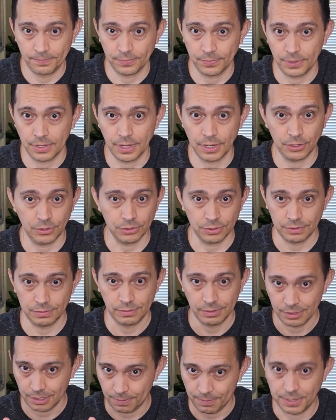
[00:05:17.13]
Okay,
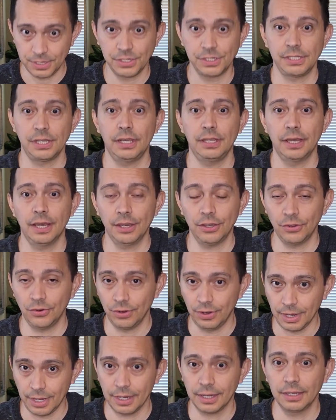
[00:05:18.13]
let me just say that you're
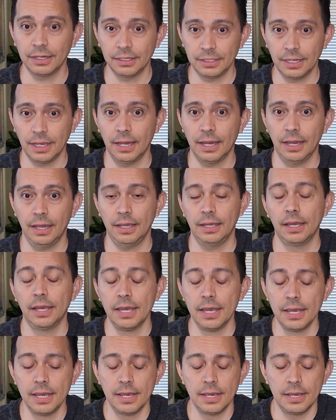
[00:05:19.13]
not going to
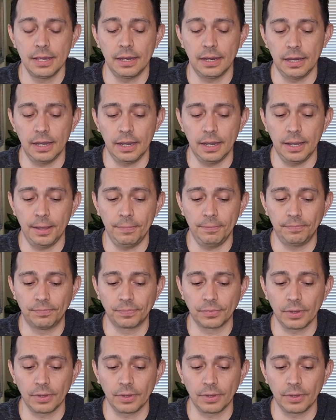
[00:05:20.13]
die.